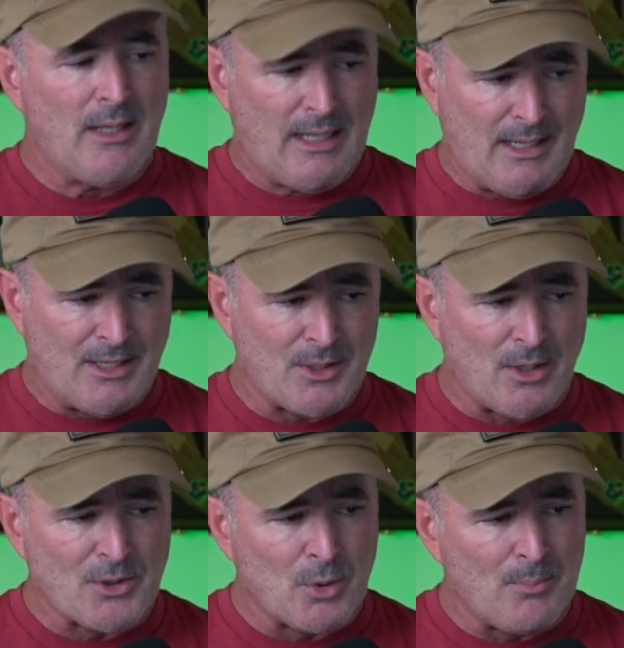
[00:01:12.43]
and has
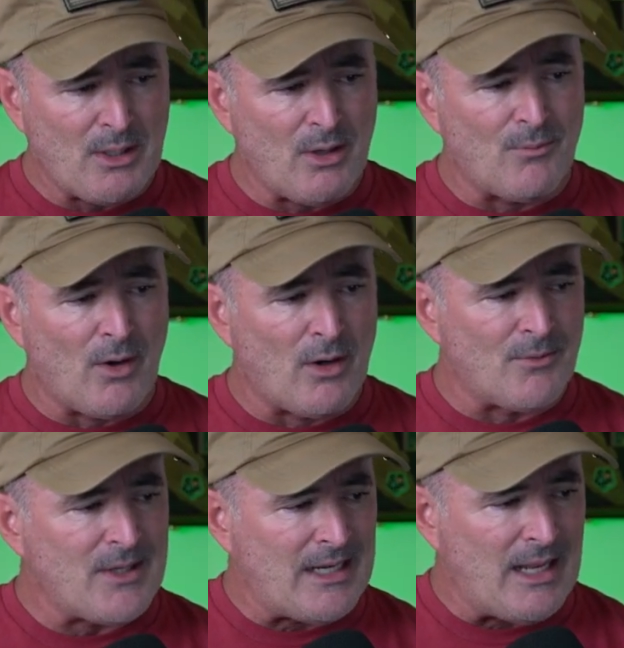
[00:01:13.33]
also been
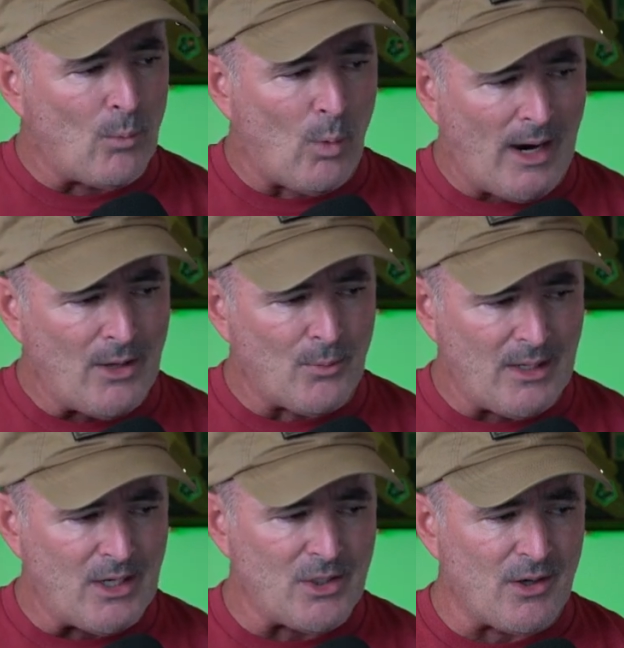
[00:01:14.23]
involved in a wide
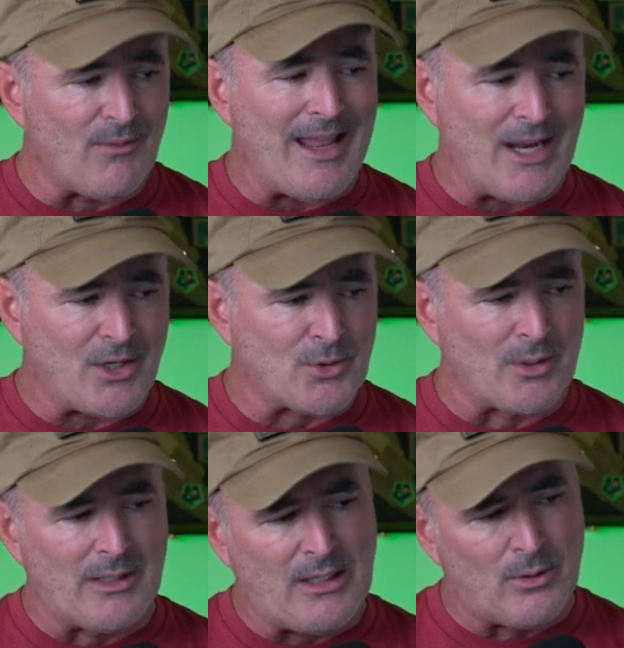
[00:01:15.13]
range of
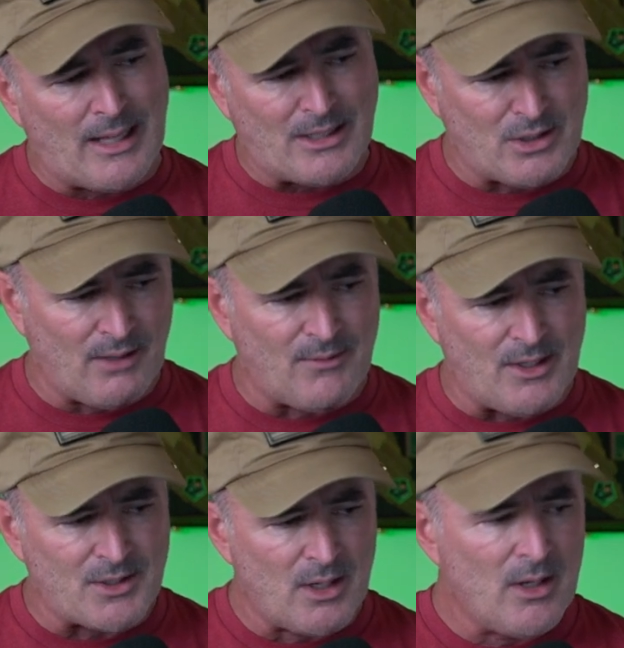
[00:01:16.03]
extra-legal activities,